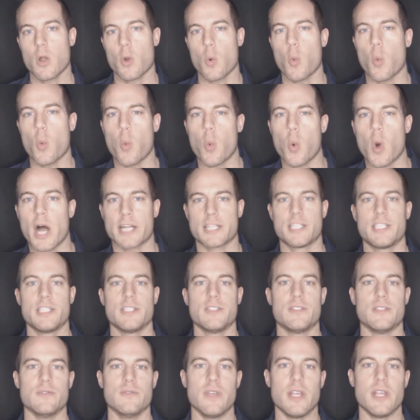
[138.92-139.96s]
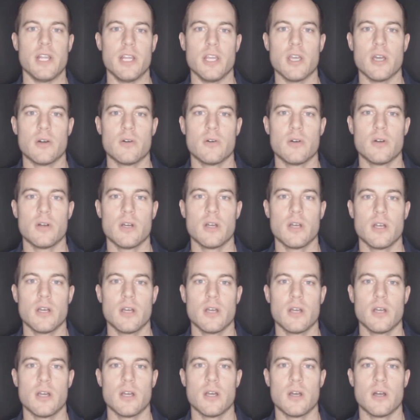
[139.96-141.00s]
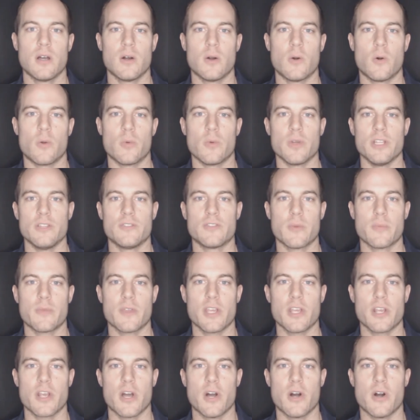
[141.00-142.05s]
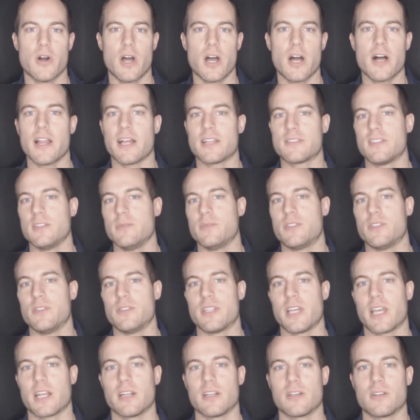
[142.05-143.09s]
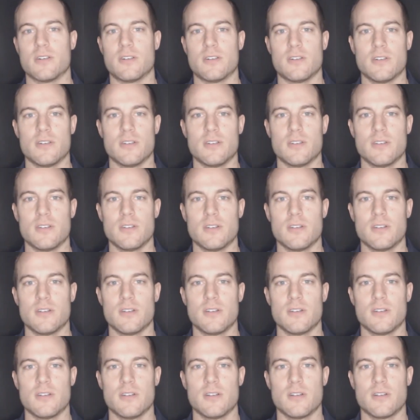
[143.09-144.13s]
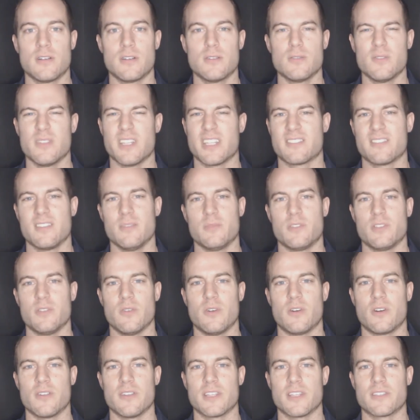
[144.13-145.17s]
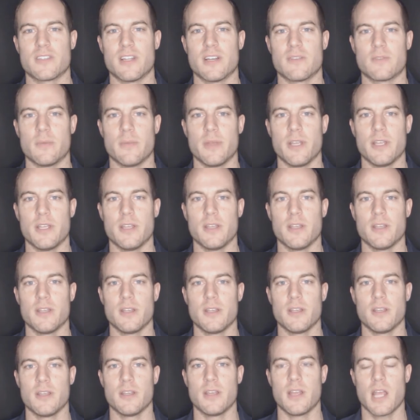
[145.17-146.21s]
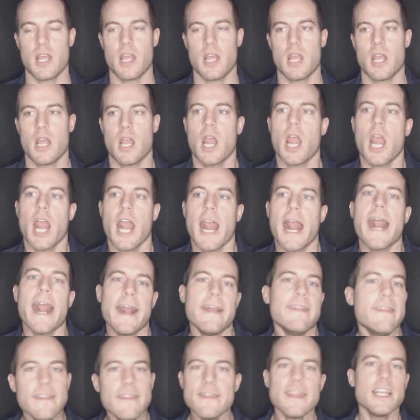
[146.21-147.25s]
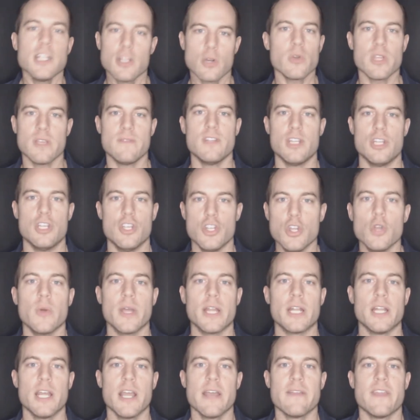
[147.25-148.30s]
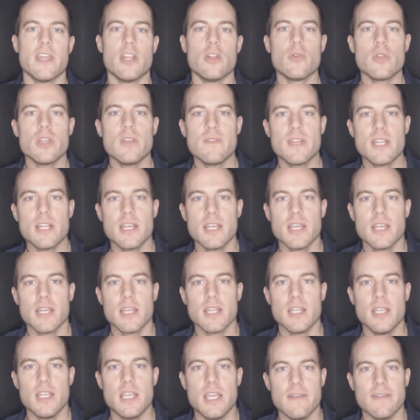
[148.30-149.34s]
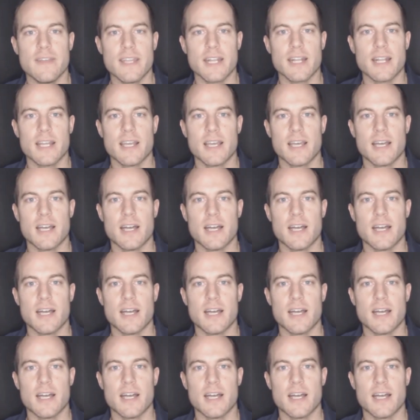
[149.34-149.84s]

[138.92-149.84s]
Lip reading: watches a video or reads something and go, oh, that seems too technical. Oh, that seems too hard. That's not for me. And then they don't even do it. They don't even give it